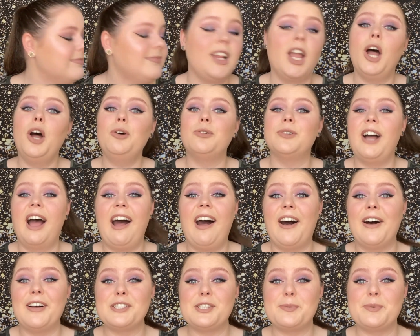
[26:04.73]
Oh,
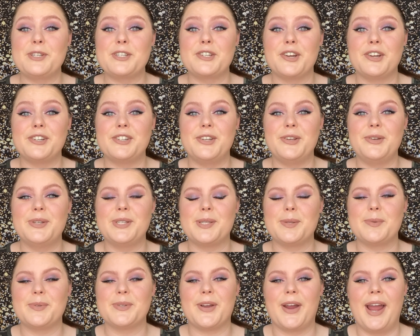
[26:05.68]
also be sure to
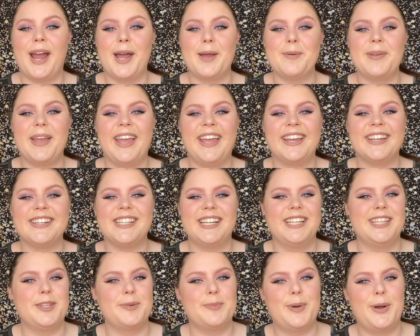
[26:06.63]
subscribe and
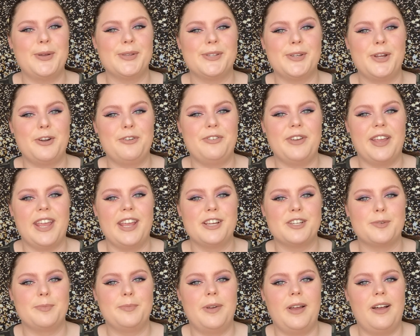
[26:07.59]
hit the post
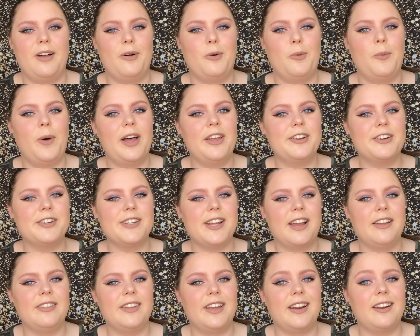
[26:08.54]
notification bell while you're
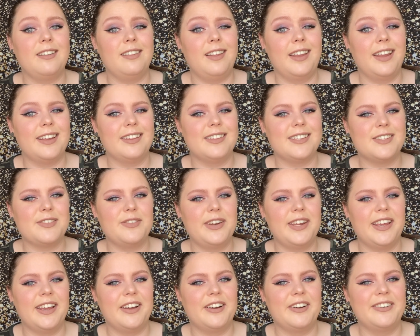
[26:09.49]
down there liking this
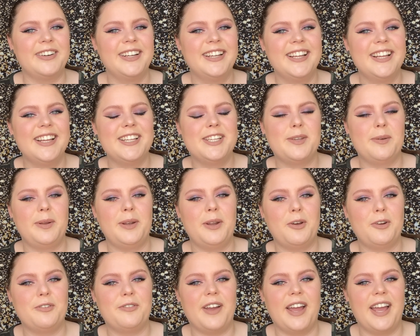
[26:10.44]
video to be
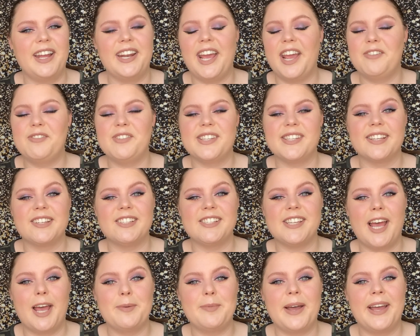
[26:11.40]
notified every single
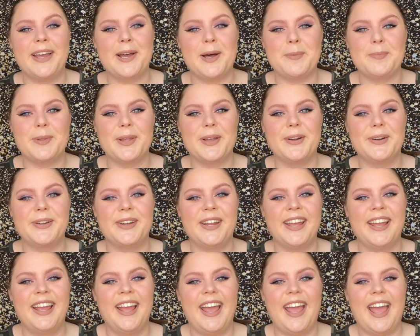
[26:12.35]
time I upload.
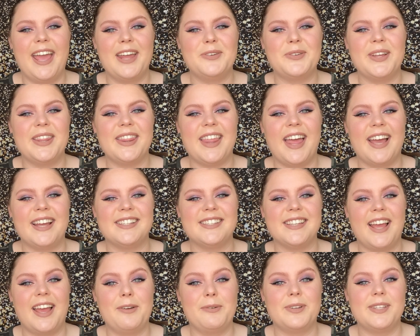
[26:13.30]
And with that,
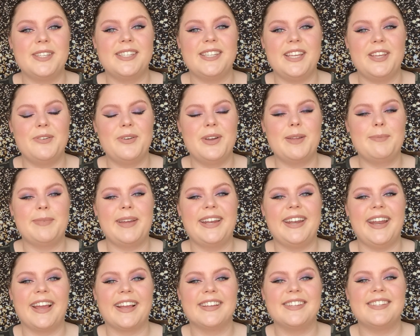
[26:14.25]
I will see you in my
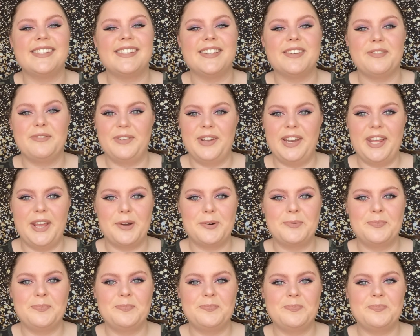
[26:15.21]
next video.
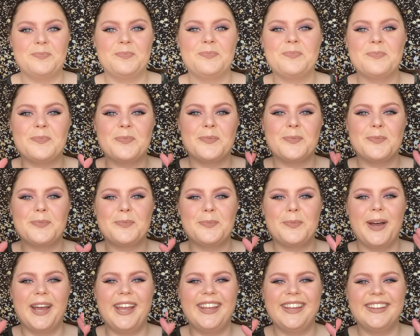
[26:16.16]

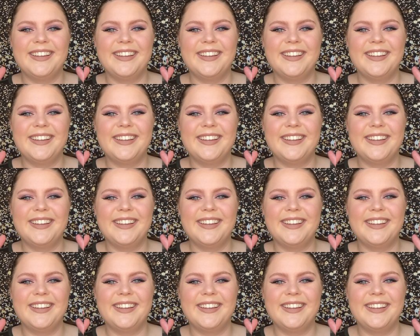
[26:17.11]
Bye!